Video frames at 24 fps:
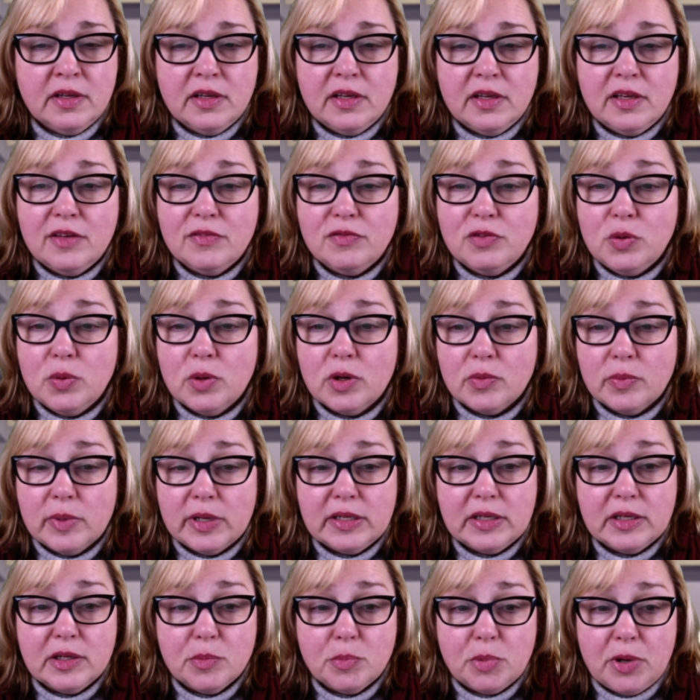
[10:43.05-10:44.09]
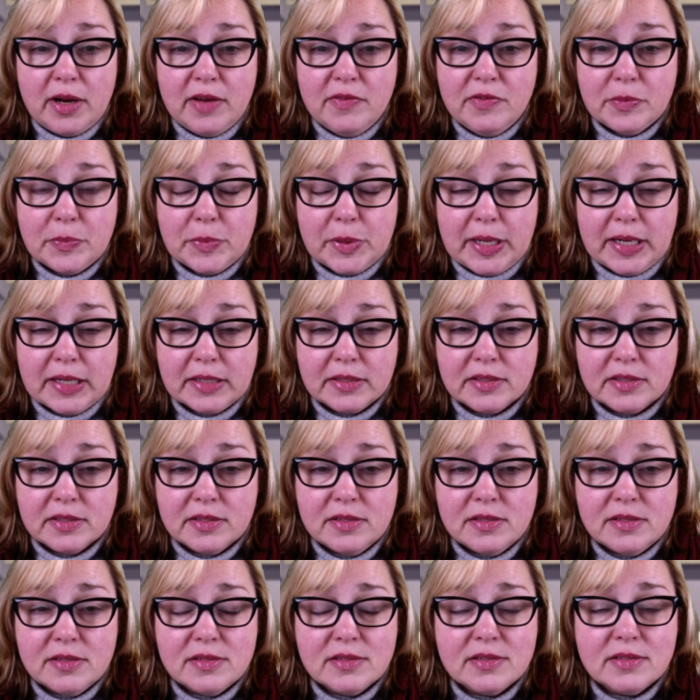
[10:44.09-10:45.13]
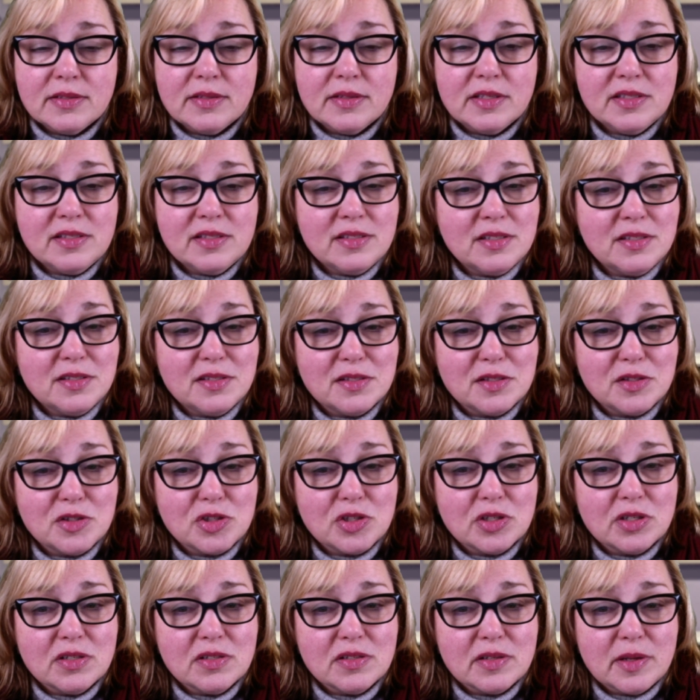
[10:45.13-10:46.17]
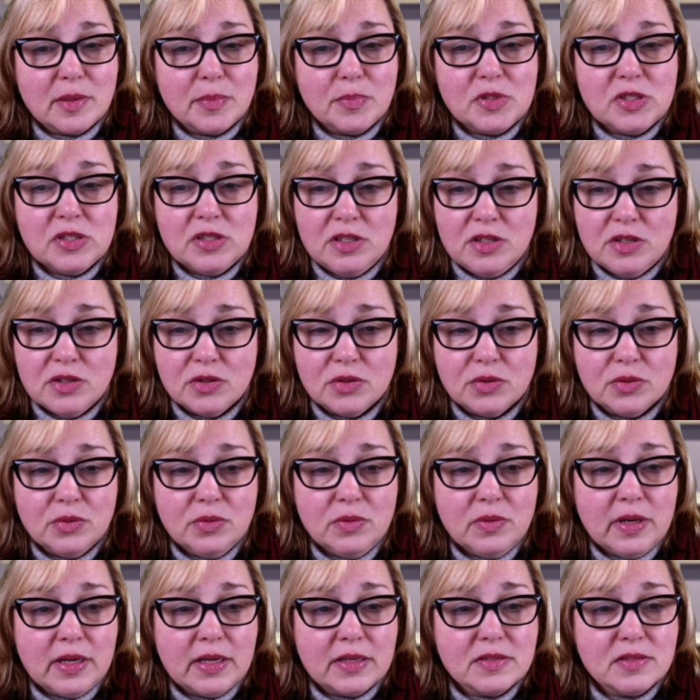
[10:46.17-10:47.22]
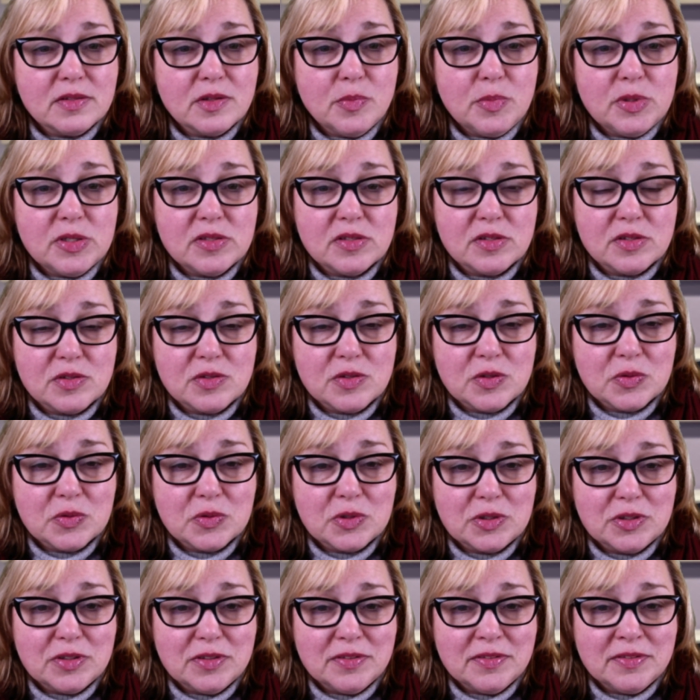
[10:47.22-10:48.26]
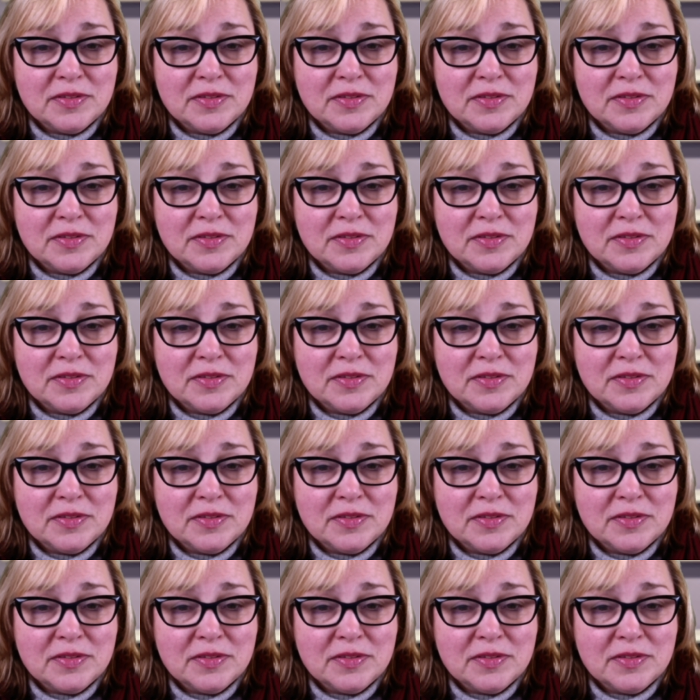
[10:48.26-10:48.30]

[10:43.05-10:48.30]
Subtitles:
If you are running a private practice, this decision is up to you as the business owner.